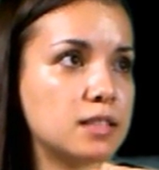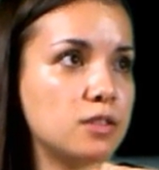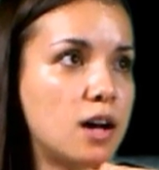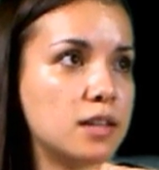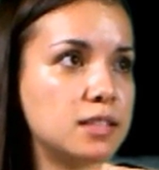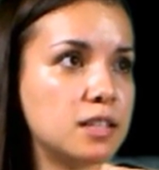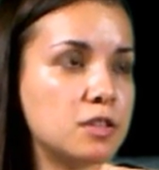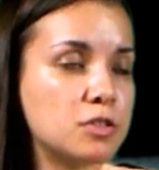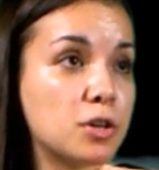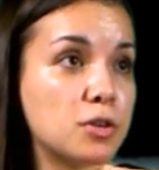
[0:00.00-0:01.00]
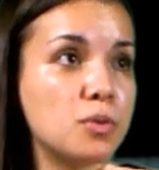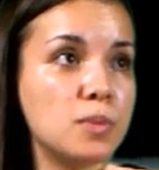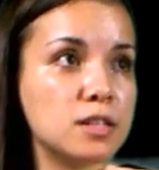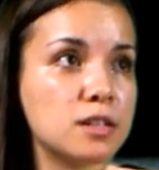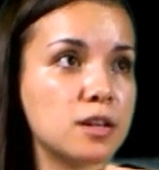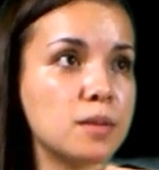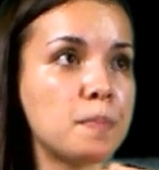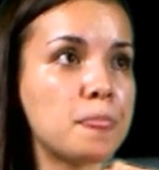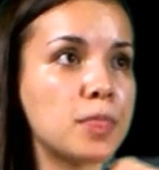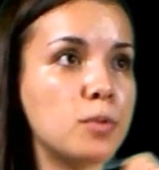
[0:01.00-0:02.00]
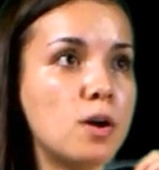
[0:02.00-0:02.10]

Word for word: lost in eternal winter. The